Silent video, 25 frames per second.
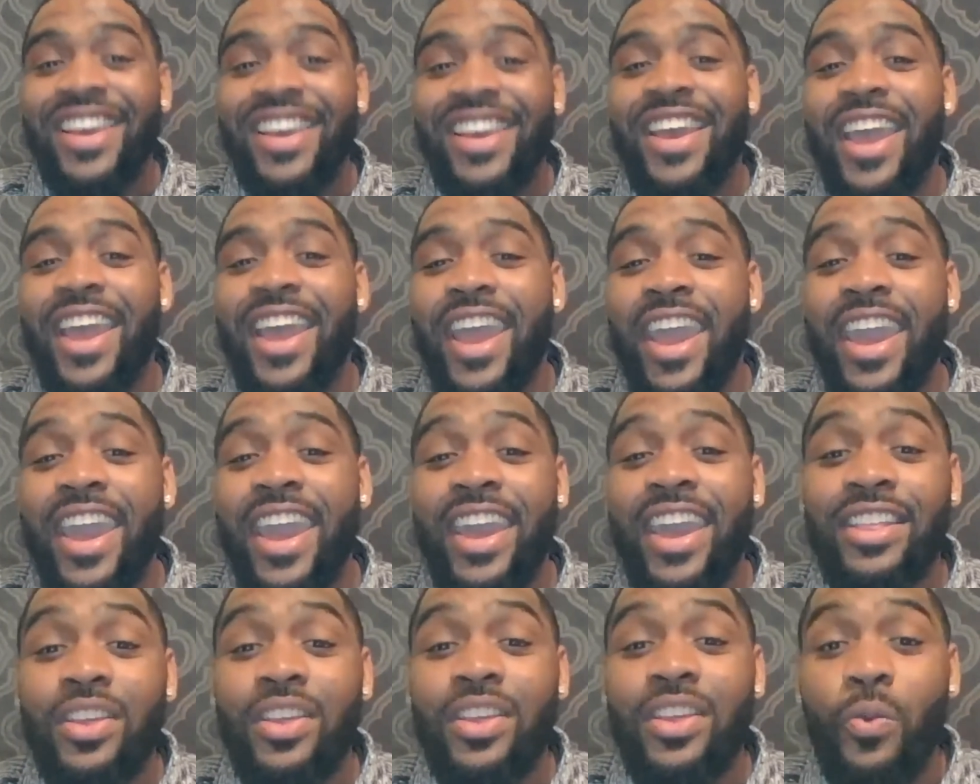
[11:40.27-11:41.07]

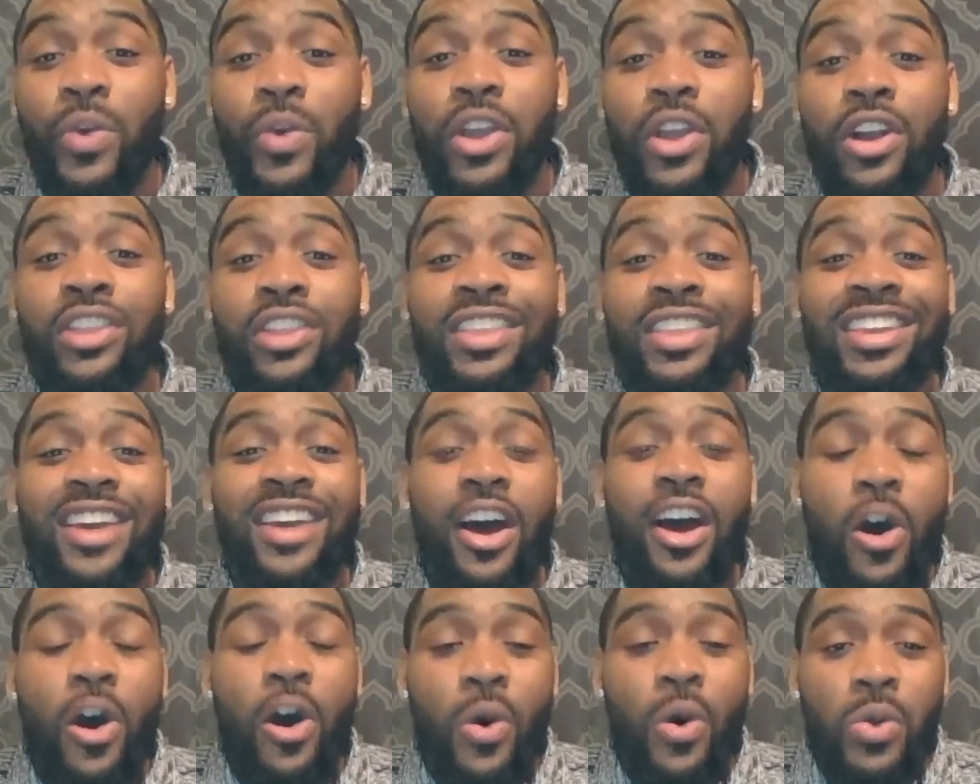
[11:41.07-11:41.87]
And we are the
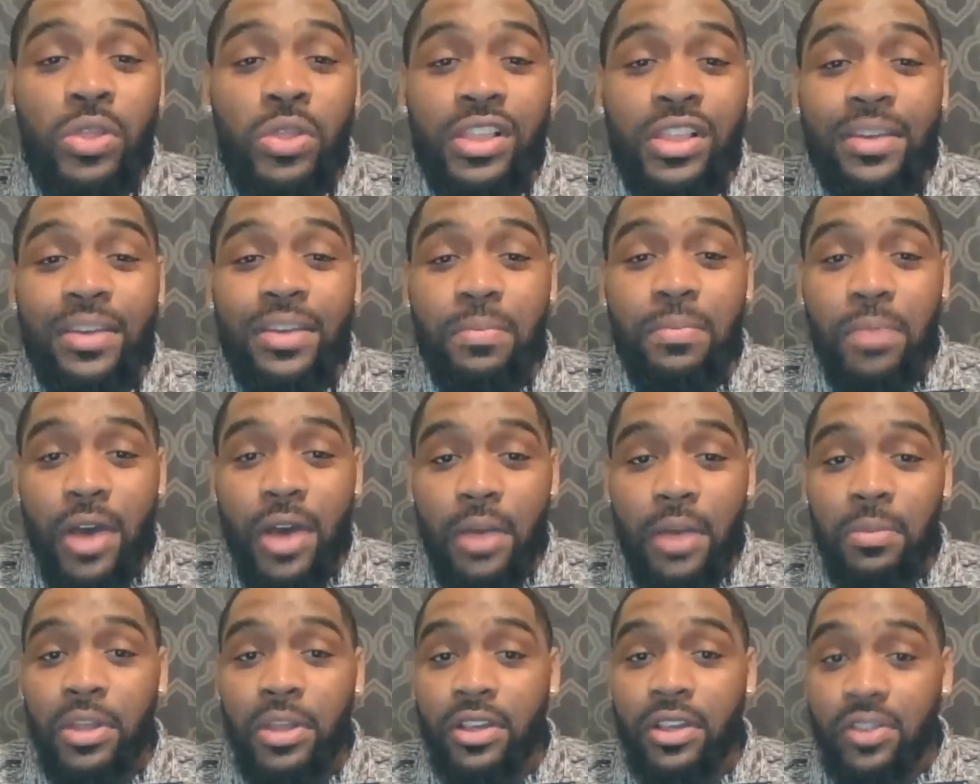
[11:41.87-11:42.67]
only
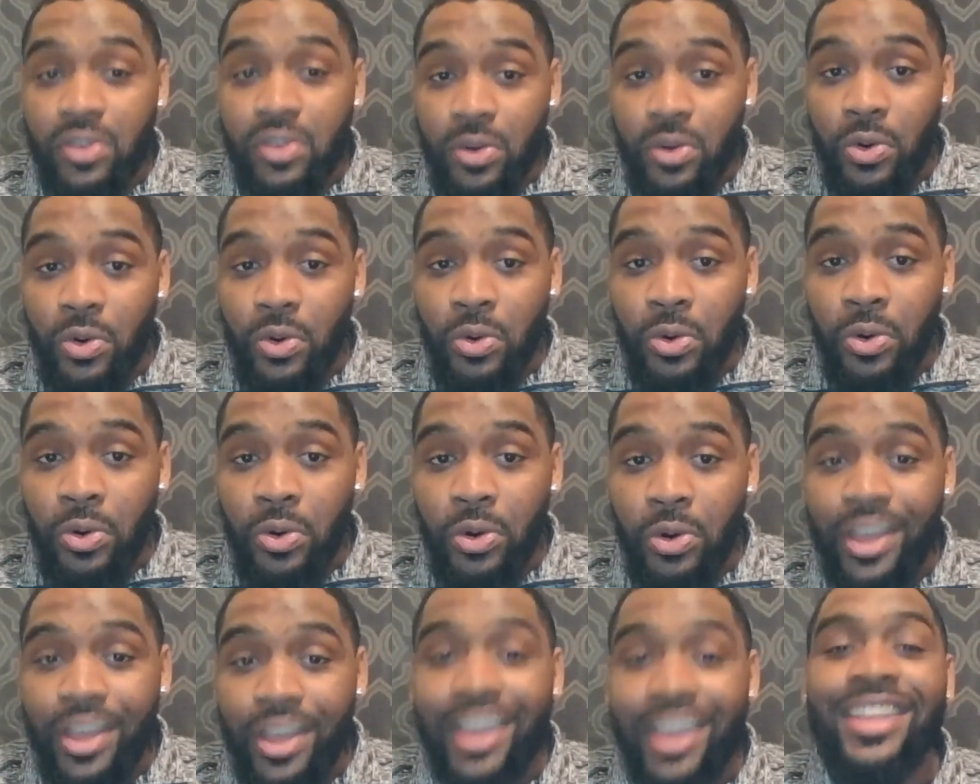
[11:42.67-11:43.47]
public school
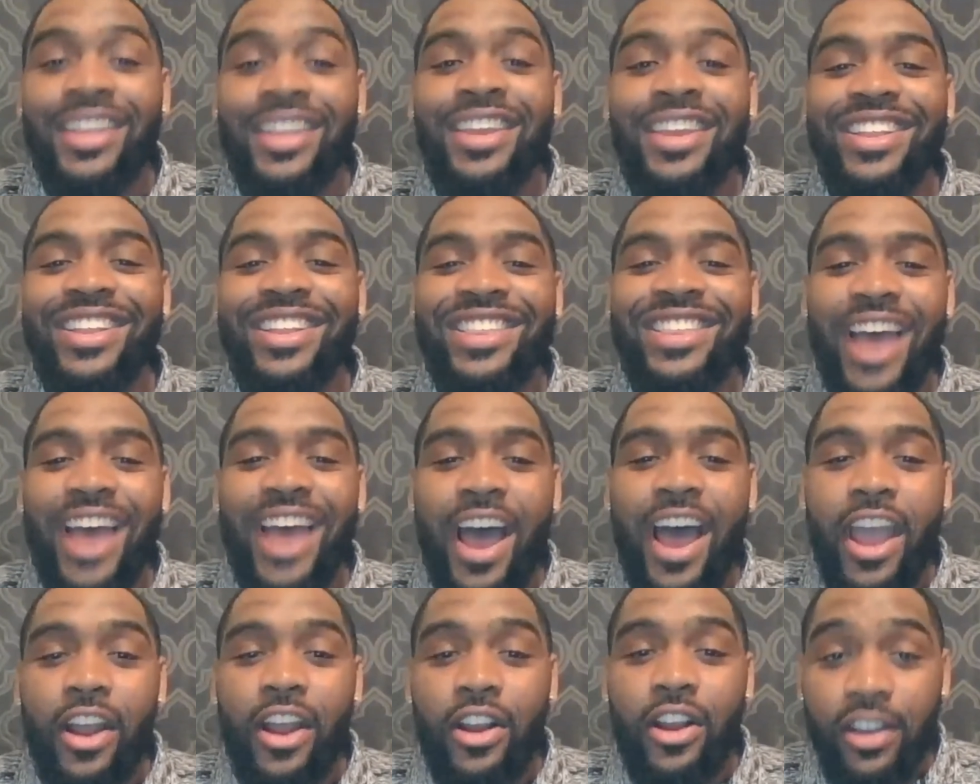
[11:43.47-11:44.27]
in the
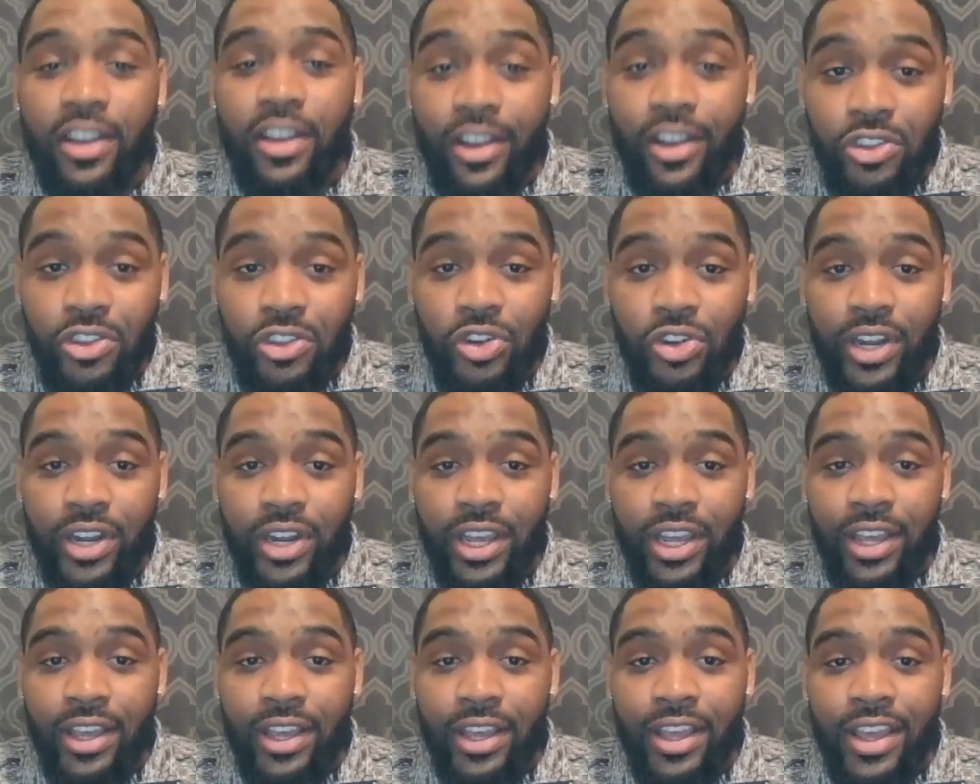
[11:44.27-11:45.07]
entire country
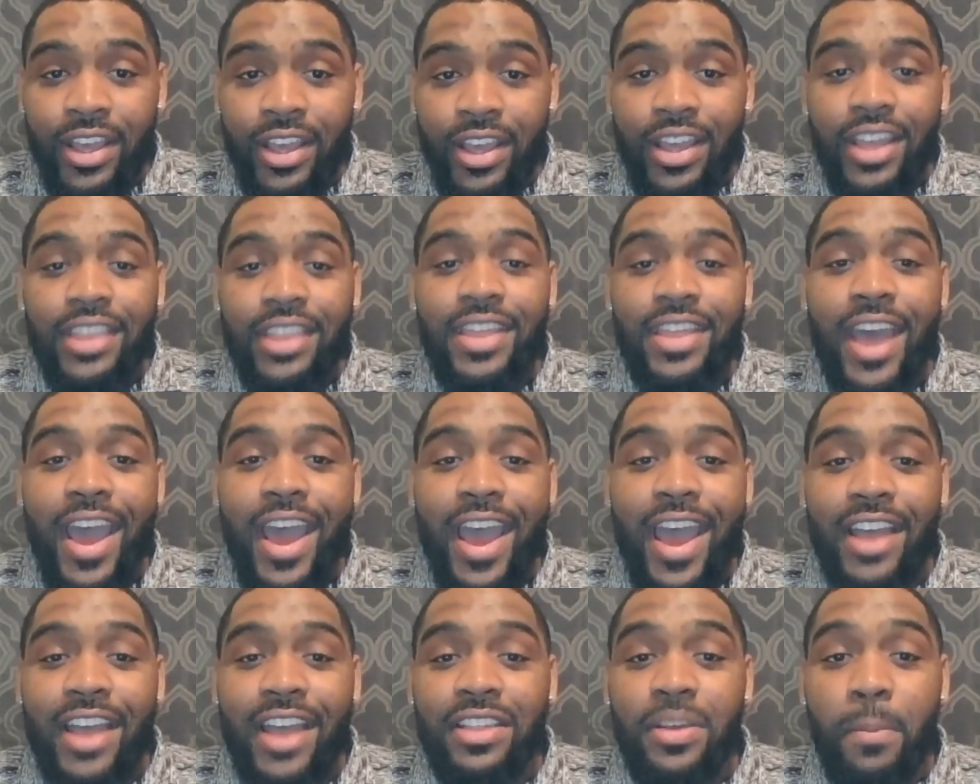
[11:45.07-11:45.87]
that
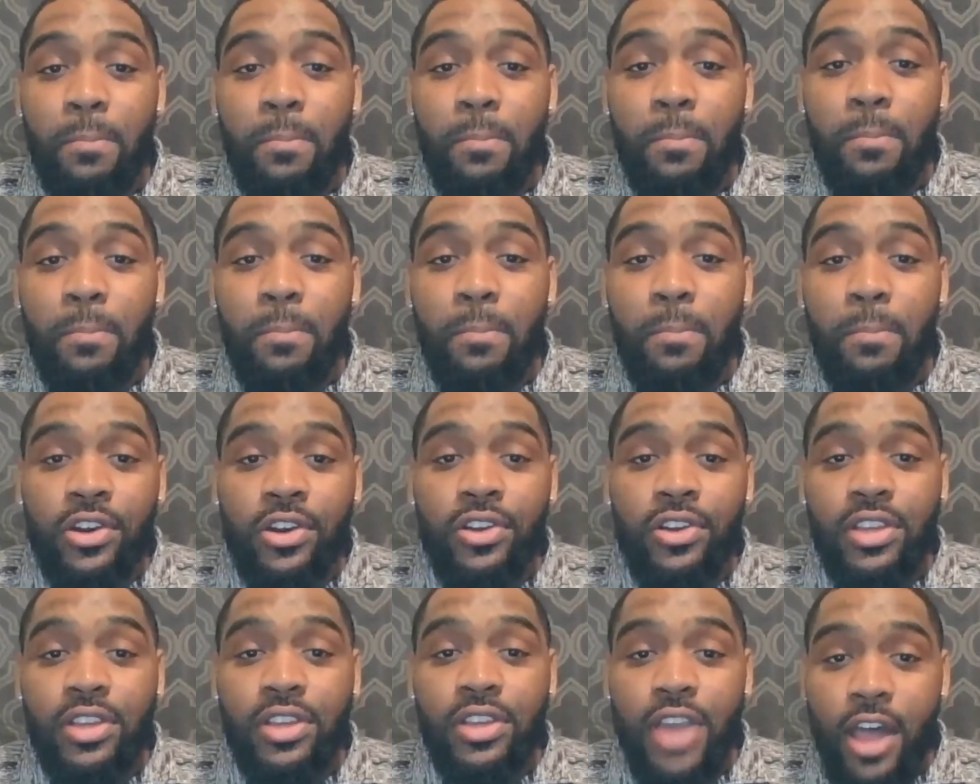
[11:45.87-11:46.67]
has a Bonner
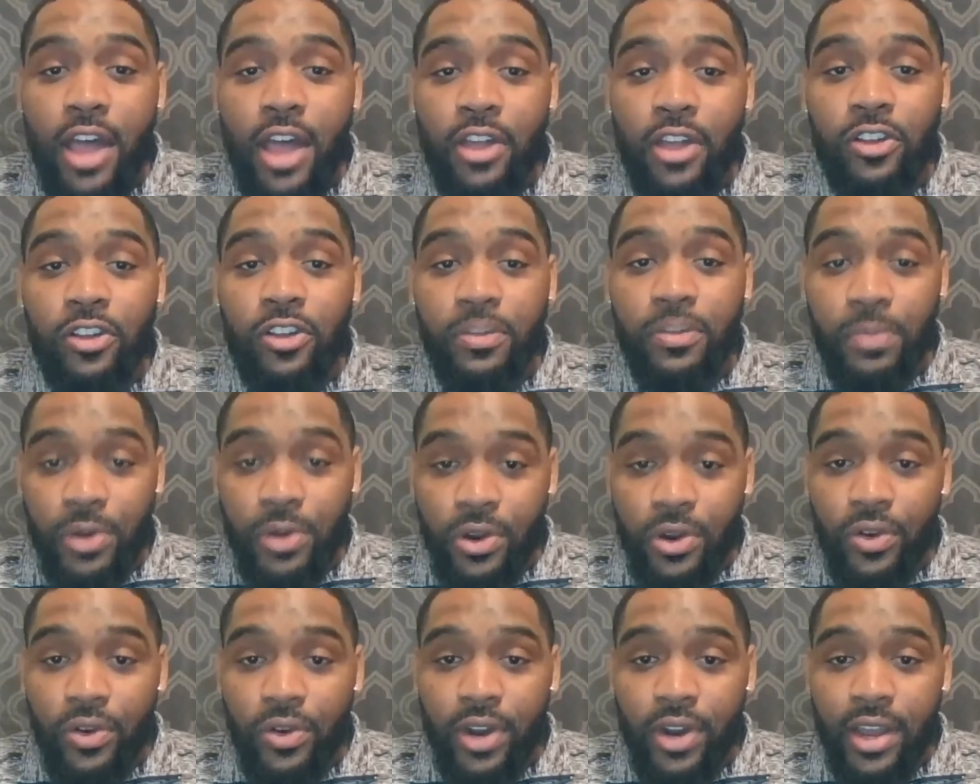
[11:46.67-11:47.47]
Scholars
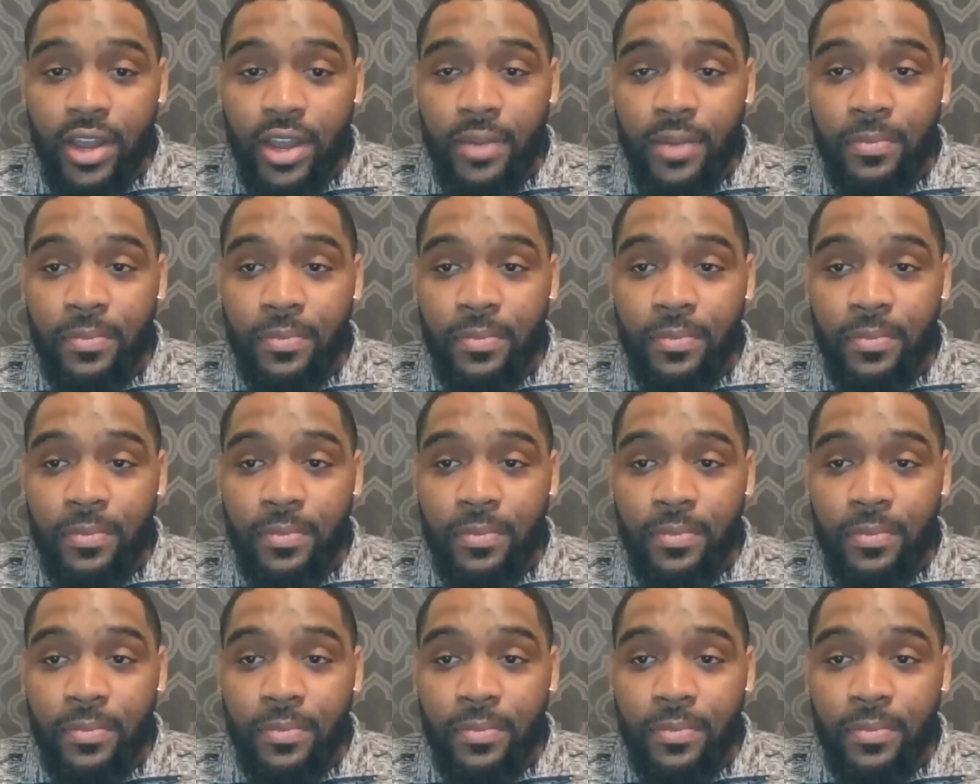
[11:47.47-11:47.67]
Program.